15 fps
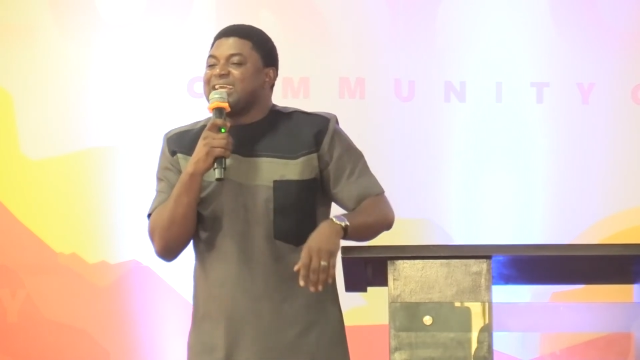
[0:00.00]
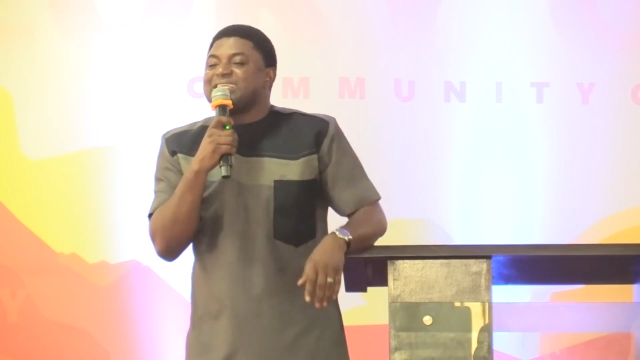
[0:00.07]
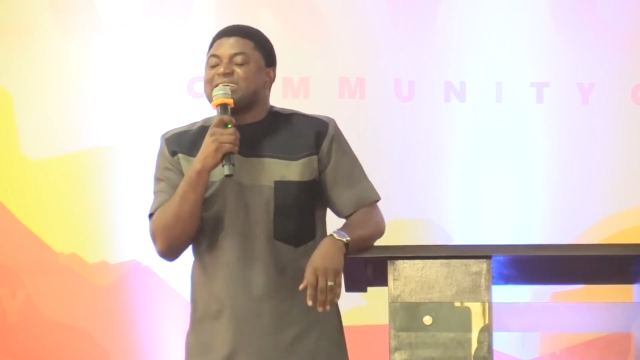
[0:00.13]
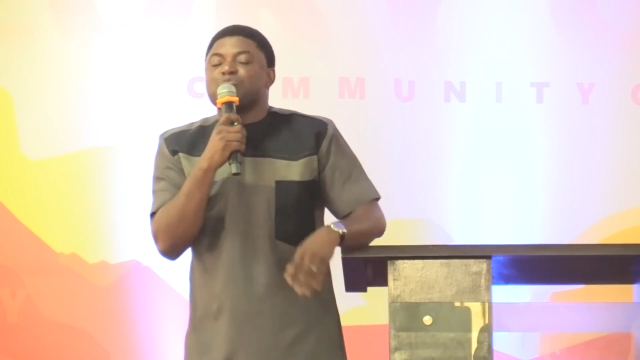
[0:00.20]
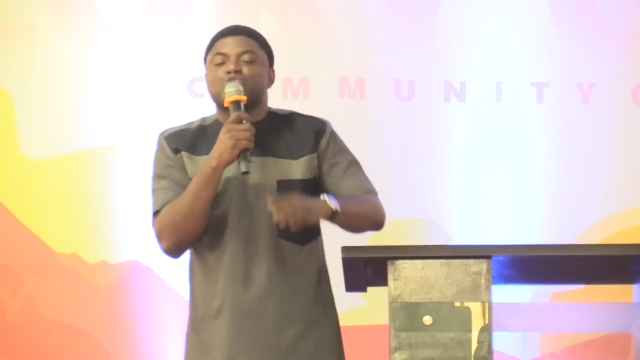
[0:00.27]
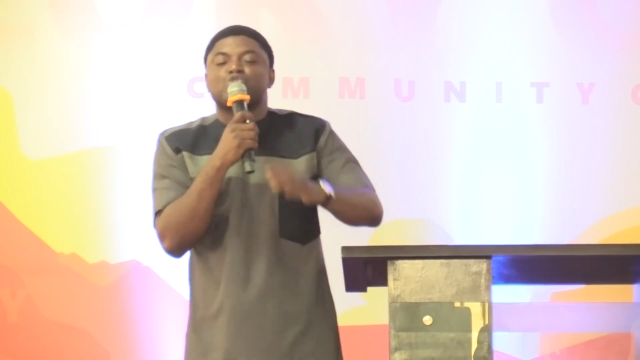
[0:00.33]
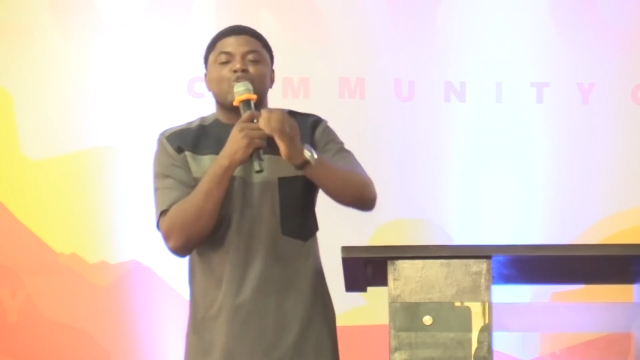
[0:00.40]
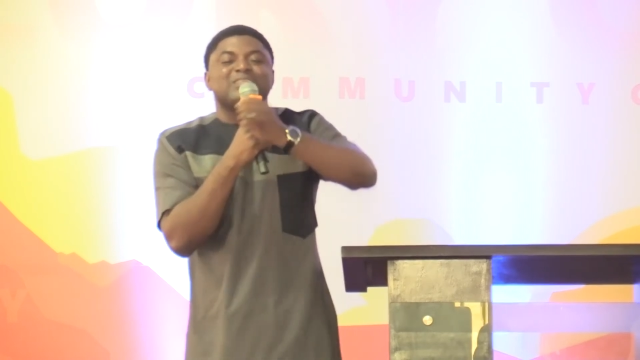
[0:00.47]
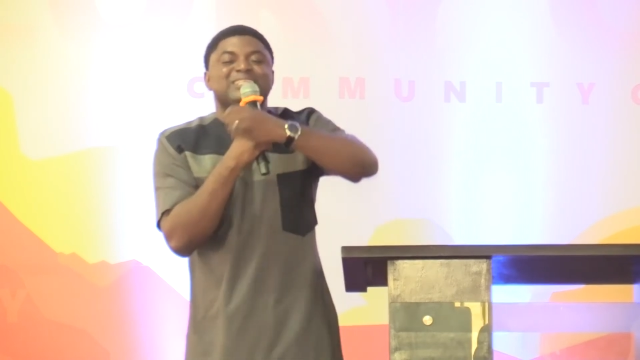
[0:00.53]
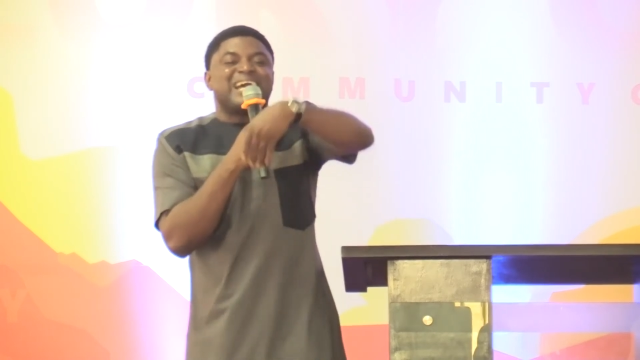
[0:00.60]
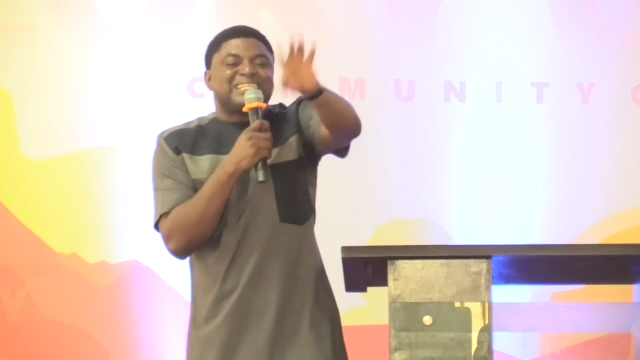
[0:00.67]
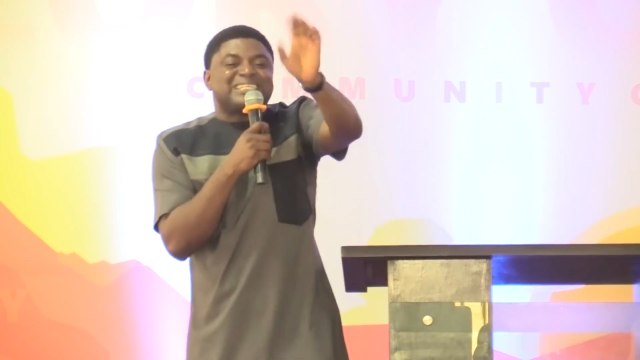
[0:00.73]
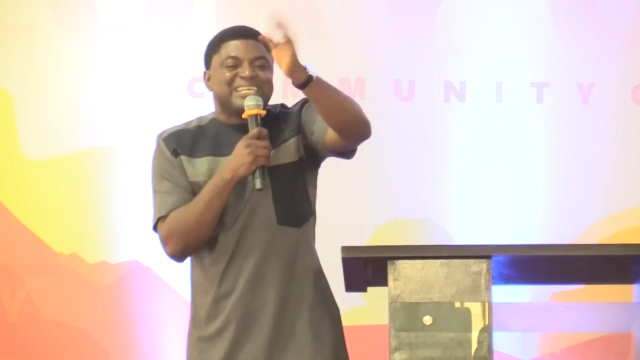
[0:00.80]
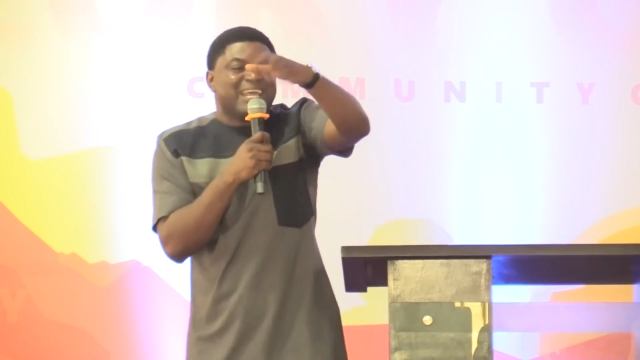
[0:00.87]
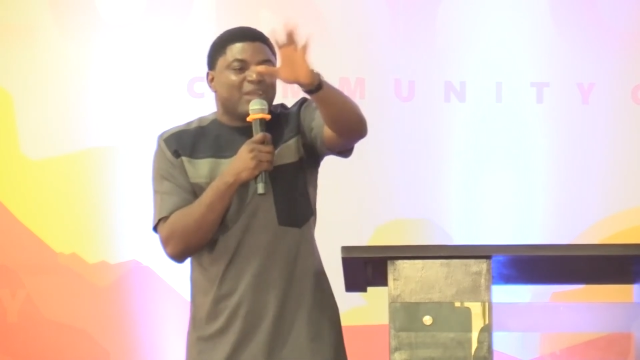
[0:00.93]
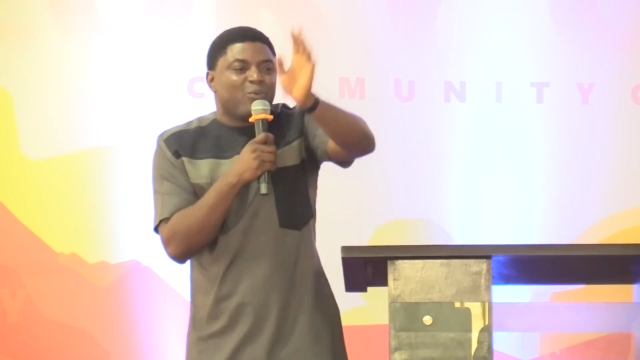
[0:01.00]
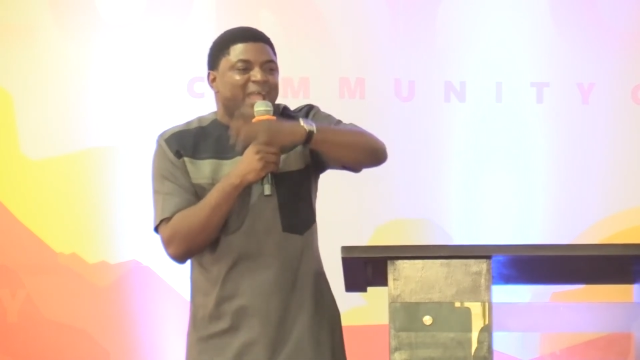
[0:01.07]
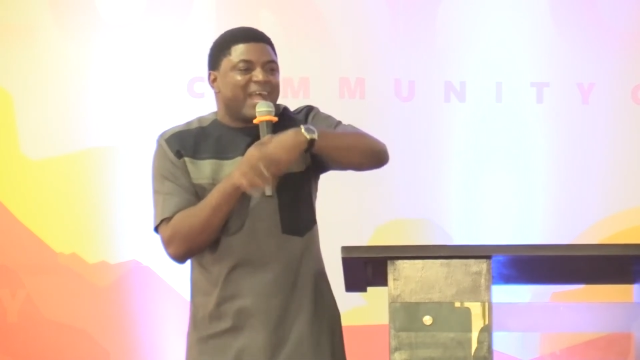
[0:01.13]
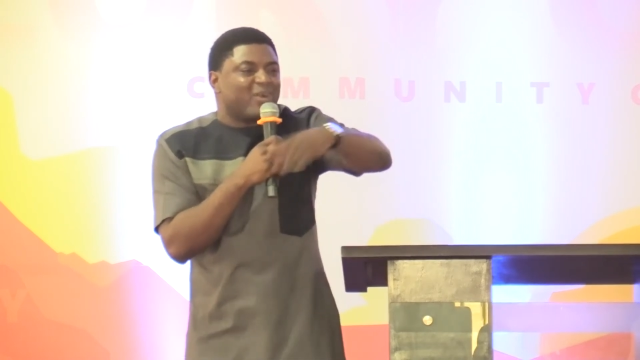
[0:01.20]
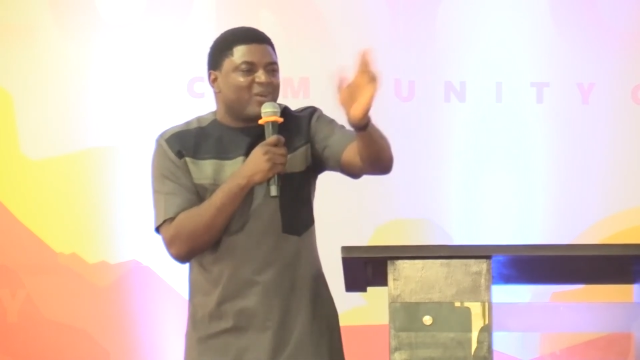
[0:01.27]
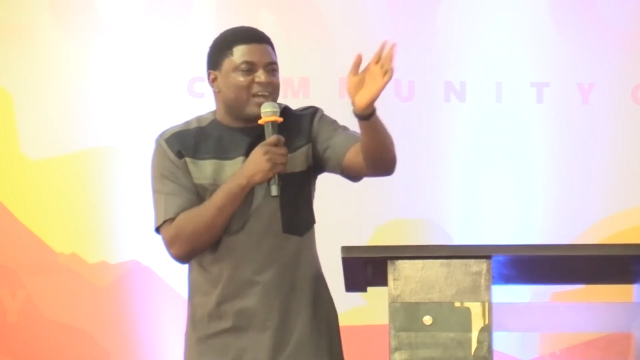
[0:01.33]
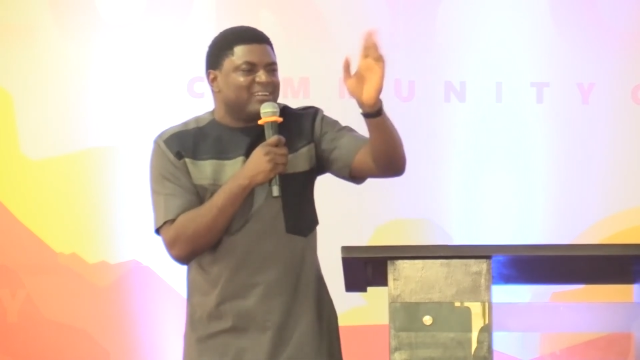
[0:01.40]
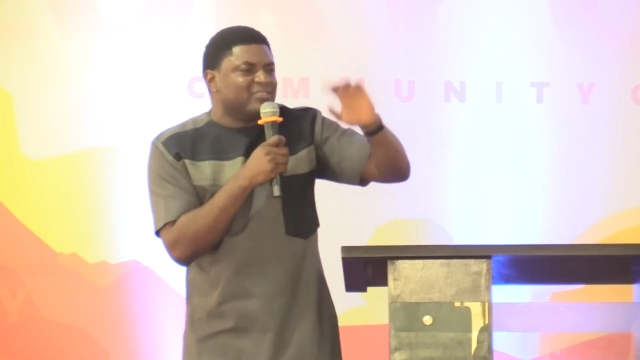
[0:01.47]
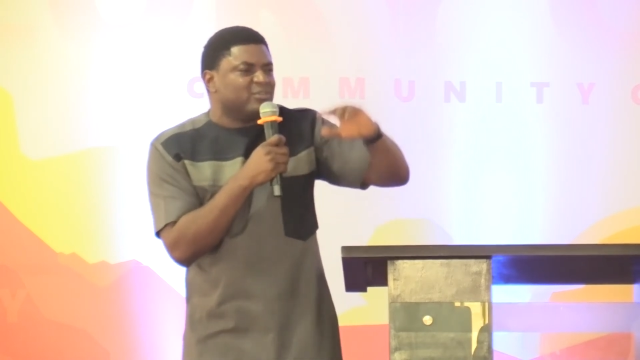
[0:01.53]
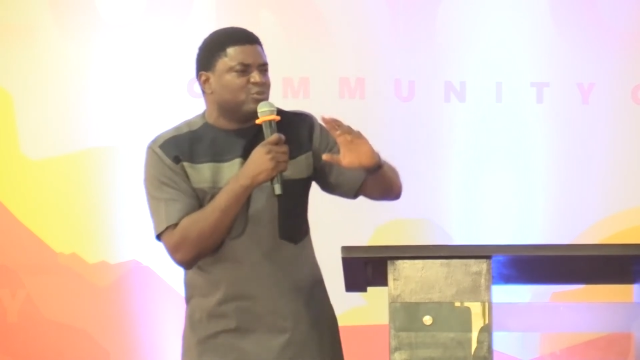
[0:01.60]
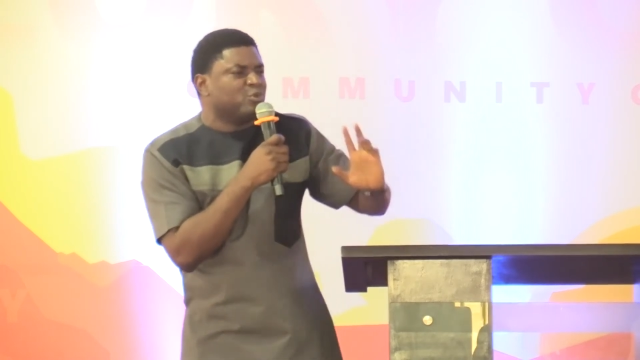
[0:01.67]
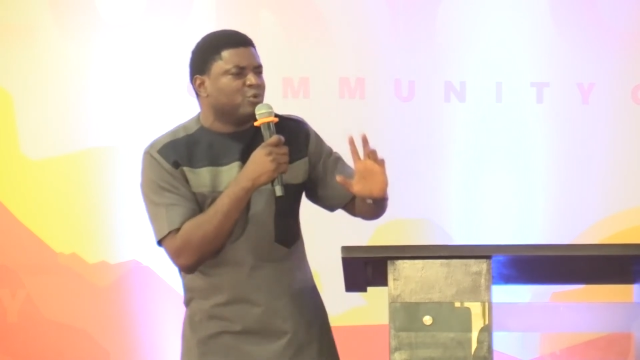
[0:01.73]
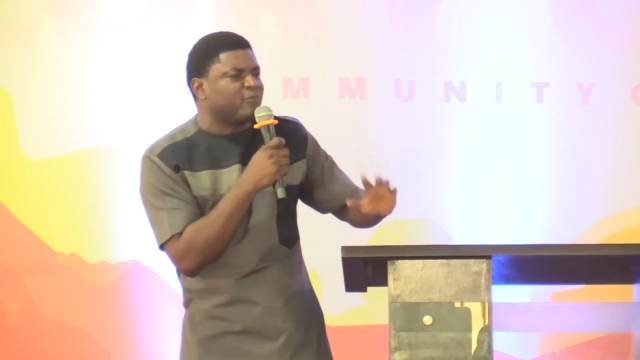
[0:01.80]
Is it, throw that thing away and go and